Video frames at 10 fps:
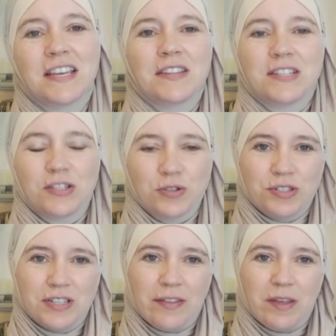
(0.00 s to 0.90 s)
This is
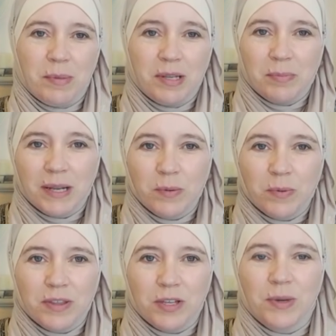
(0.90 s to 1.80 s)
Ustadha Ameena Blake
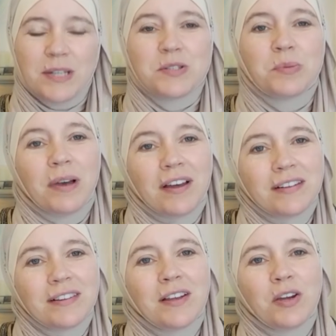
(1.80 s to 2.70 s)
with you, and
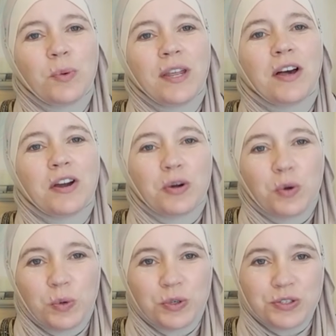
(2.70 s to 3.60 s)
subhanAllah, we are a
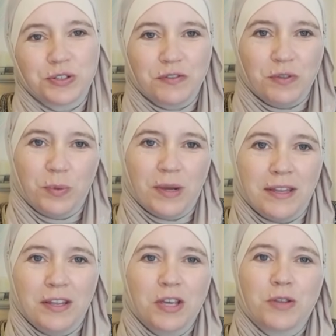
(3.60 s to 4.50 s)
quarter of the way
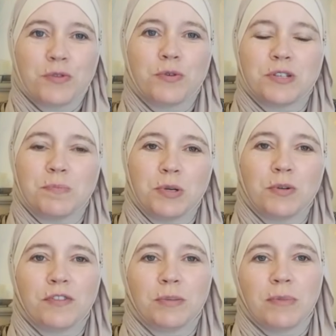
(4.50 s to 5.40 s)
through this
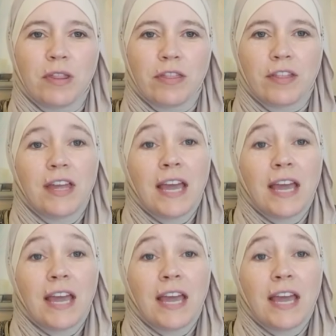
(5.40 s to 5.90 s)
beautiful month.